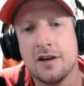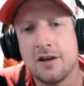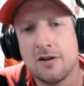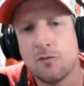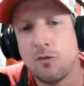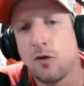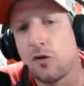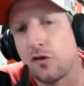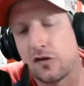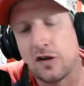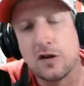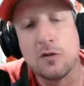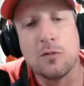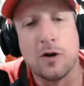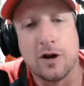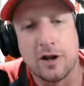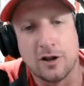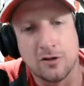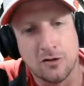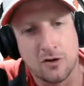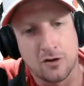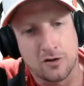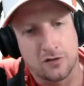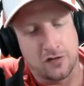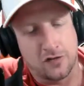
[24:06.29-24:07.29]
We'll see what it
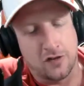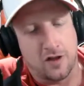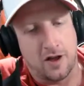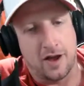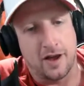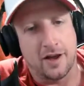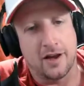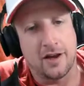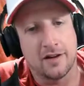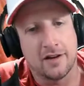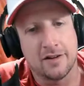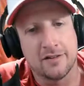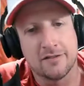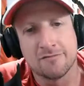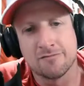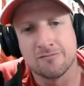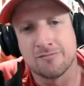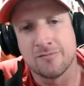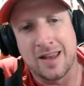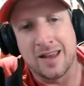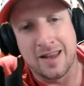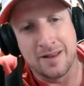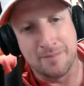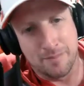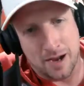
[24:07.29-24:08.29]
looks like,
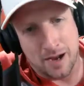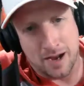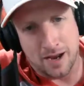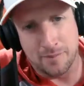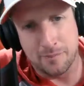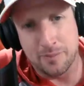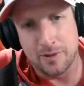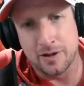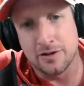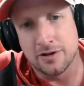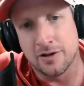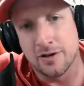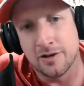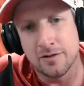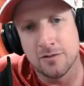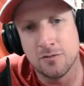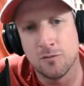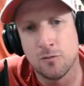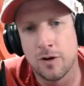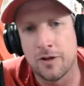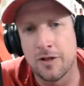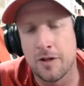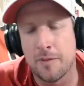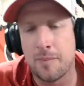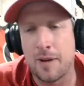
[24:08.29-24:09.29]
in my opinion,
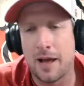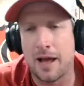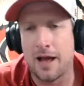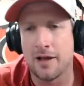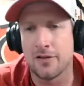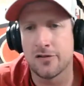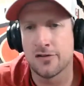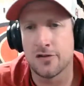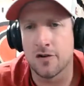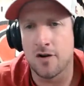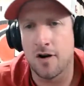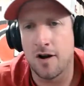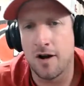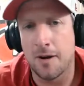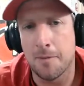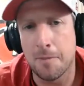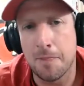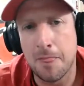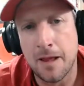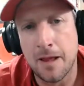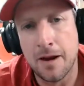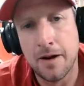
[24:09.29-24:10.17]
when the pads are on.